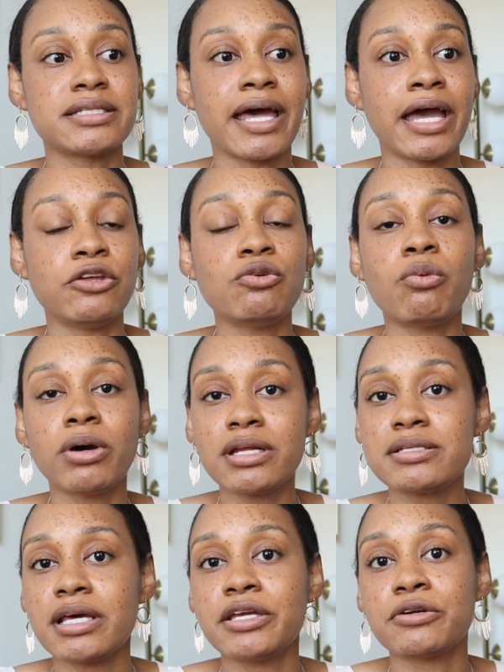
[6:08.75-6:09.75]
that you want to
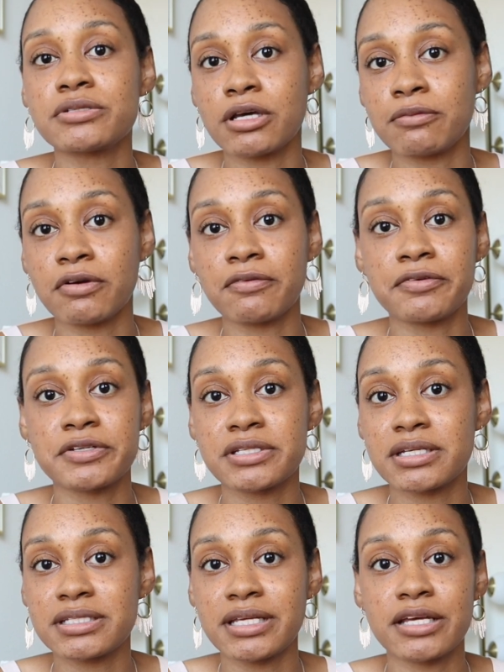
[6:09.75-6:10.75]
set yourself up for
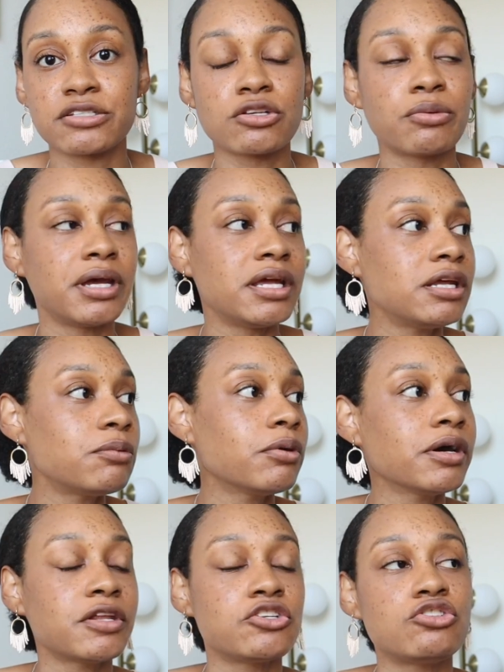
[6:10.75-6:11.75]
success. So
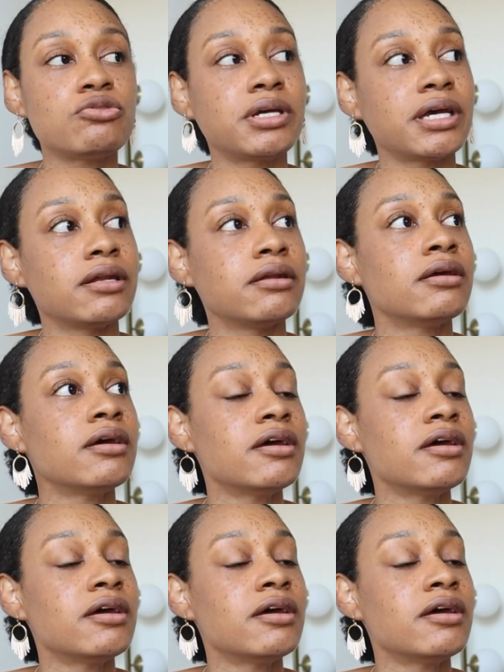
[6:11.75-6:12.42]
anywhere that you can